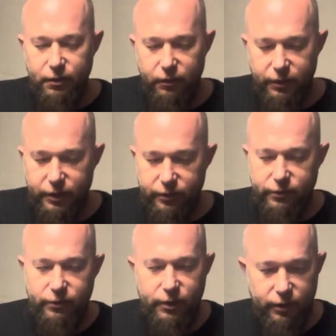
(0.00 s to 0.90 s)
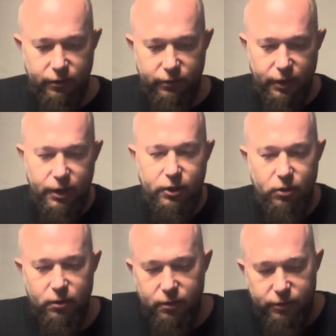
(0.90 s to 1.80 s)
This is a
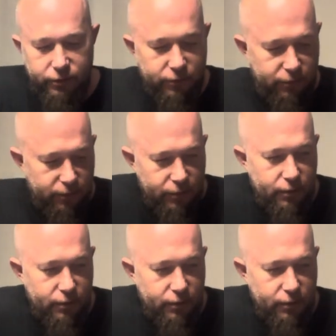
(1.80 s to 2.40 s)
curse.